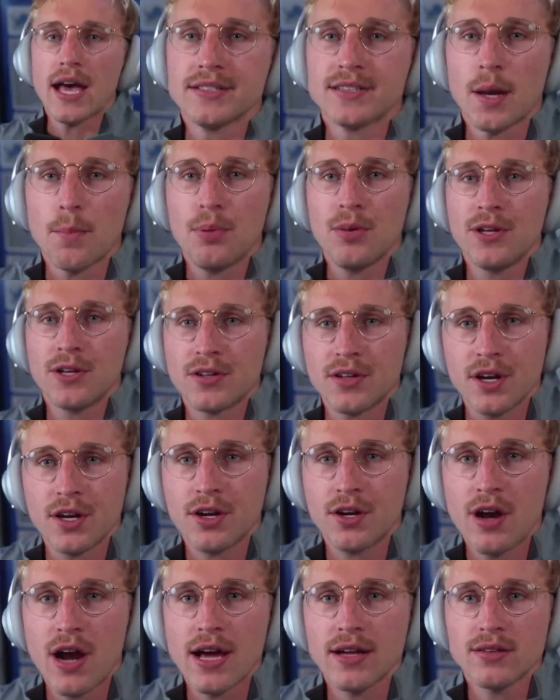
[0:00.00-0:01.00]
is that politically
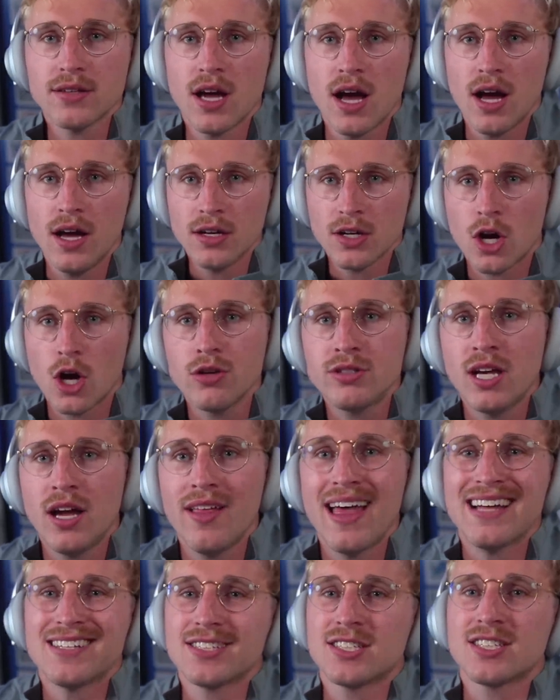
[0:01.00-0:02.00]
correct, huh? Go tell
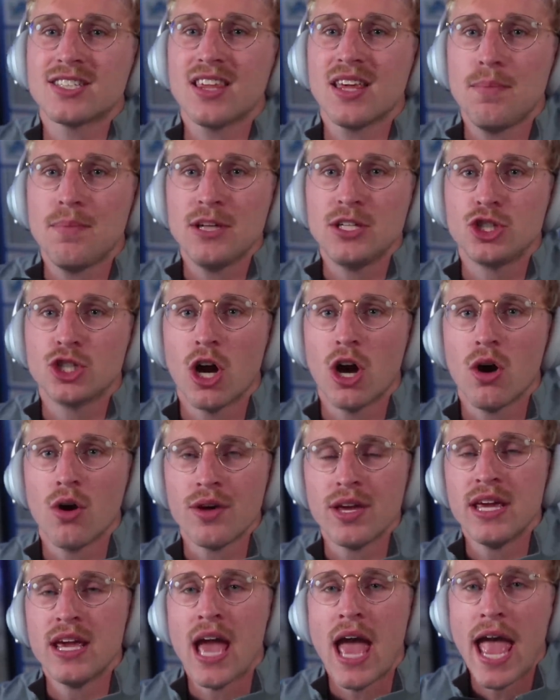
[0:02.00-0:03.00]
that to Sleepy Joe,
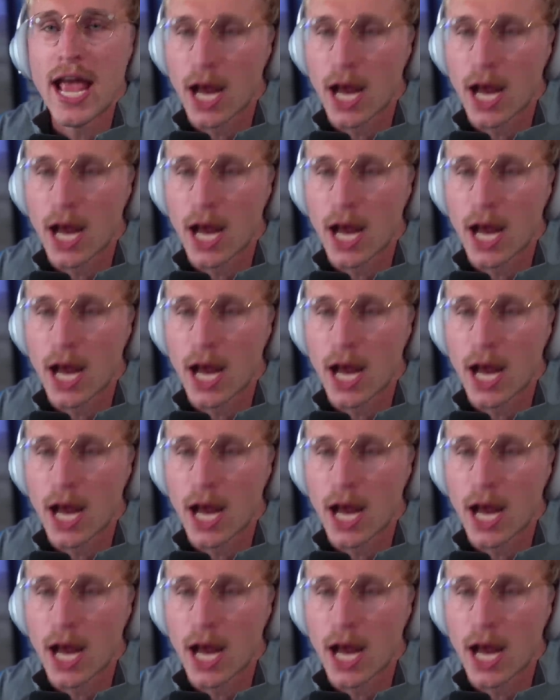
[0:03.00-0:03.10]
EA.